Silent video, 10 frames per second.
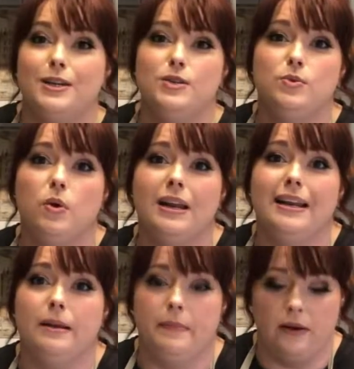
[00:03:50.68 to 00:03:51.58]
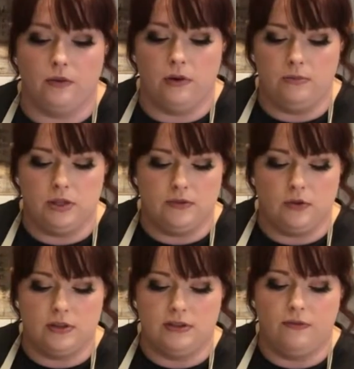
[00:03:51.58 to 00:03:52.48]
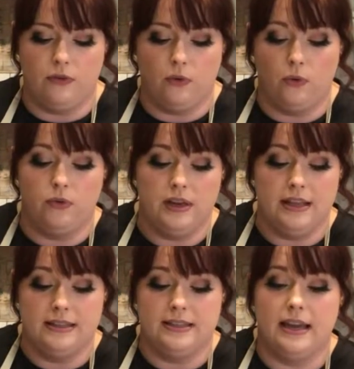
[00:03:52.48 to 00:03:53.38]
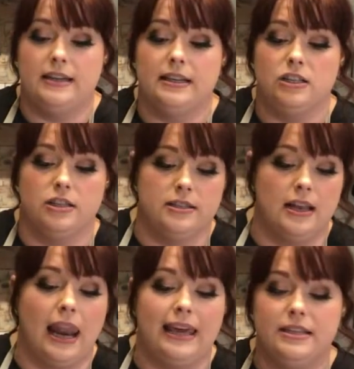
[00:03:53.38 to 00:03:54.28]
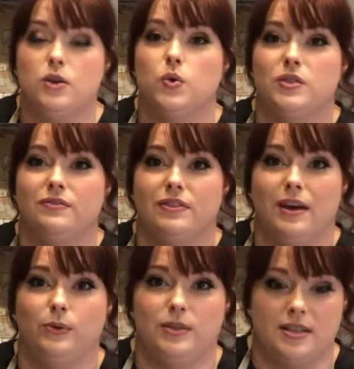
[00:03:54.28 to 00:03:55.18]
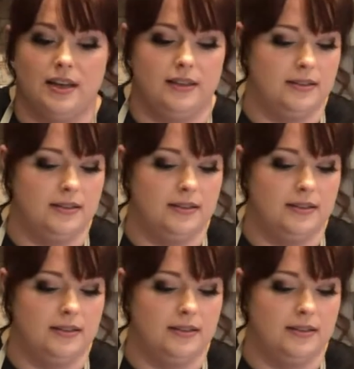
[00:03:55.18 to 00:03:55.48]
I do want a little bit of cream cheese frosting for the inside and just a light coating for the outside.